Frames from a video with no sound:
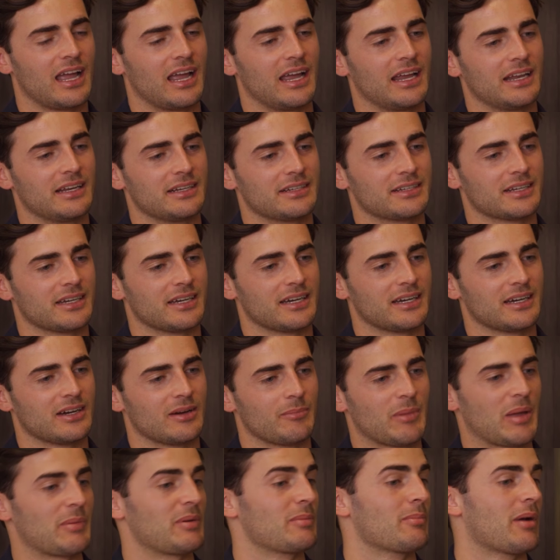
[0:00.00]
And
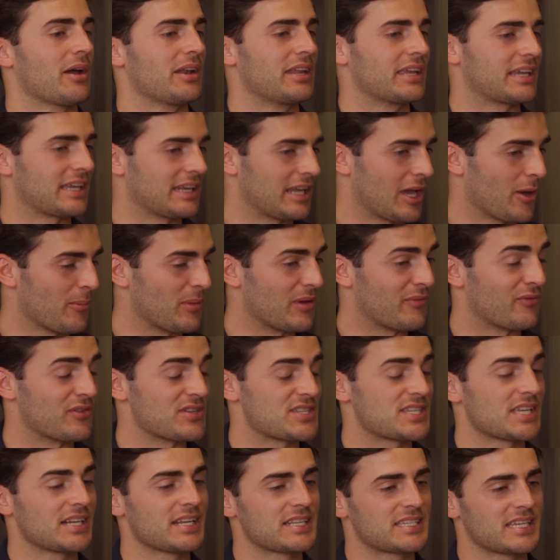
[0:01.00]
maybe money can help me
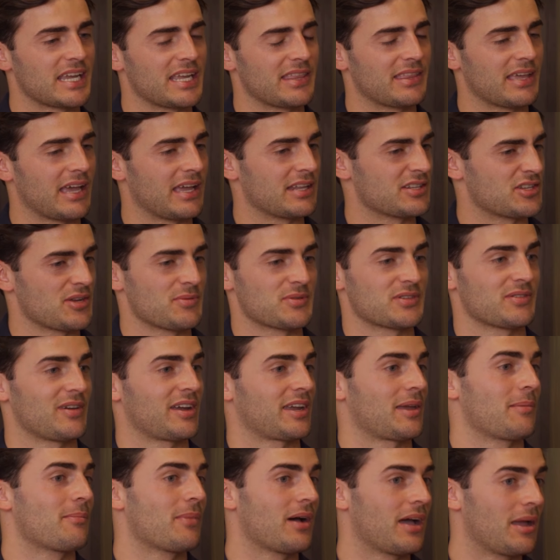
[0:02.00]
facilitate that in terms
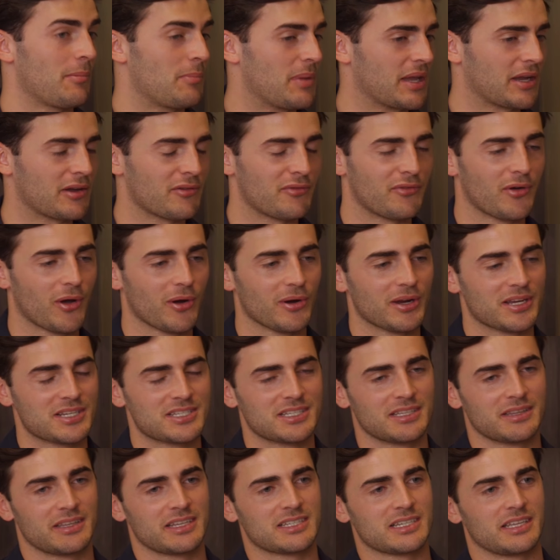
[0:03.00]
of I can buy a bigger
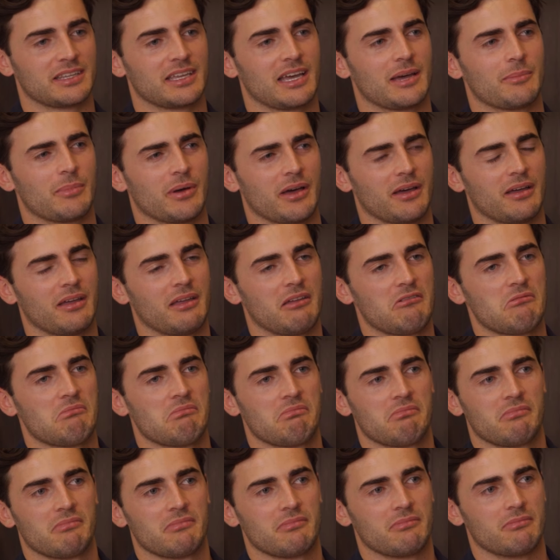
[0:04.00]
forest and things like that. But
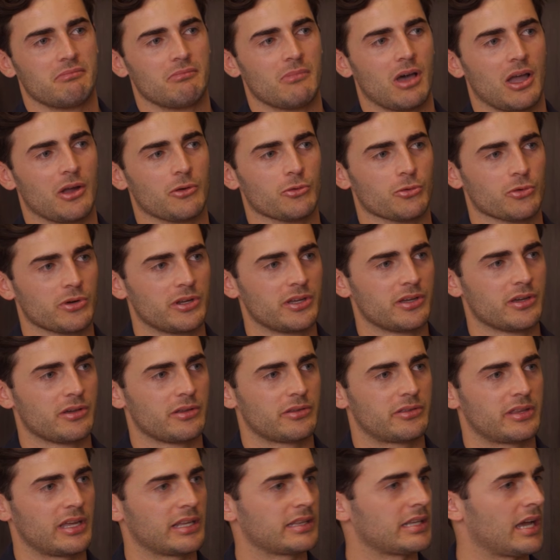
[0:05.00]
my
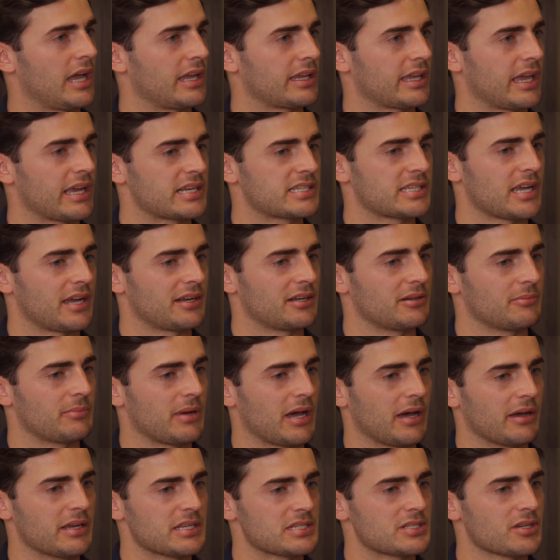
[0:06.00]
real thing that I get excited
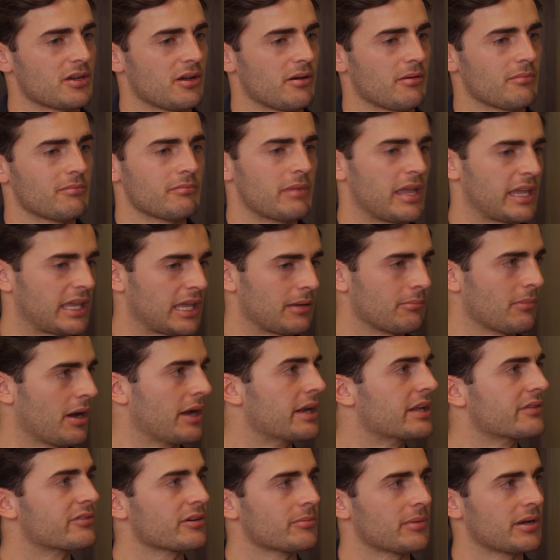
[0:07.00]
about is not making
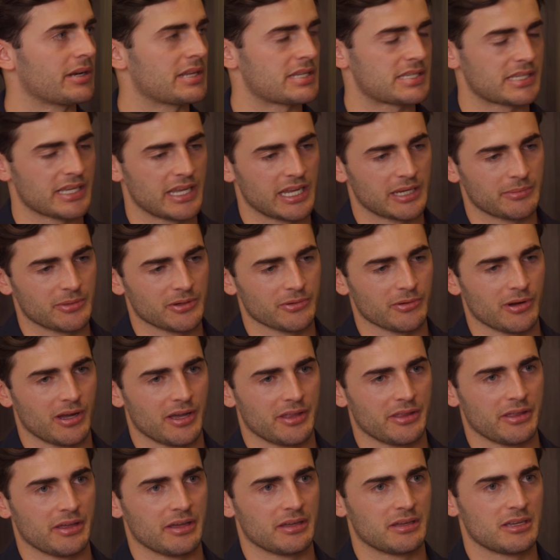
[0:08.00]
money for money's sake, but
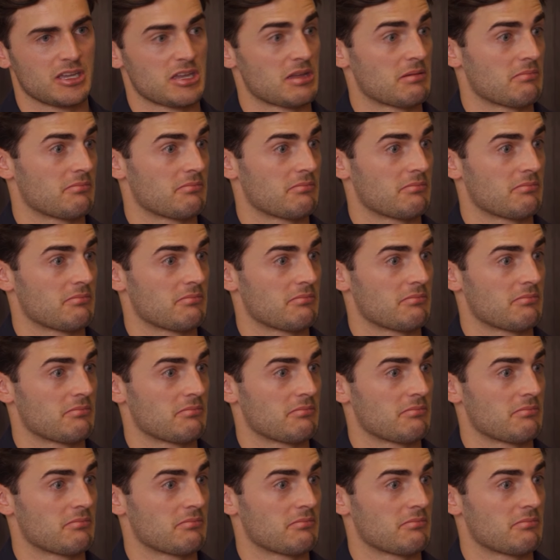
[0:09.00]
rather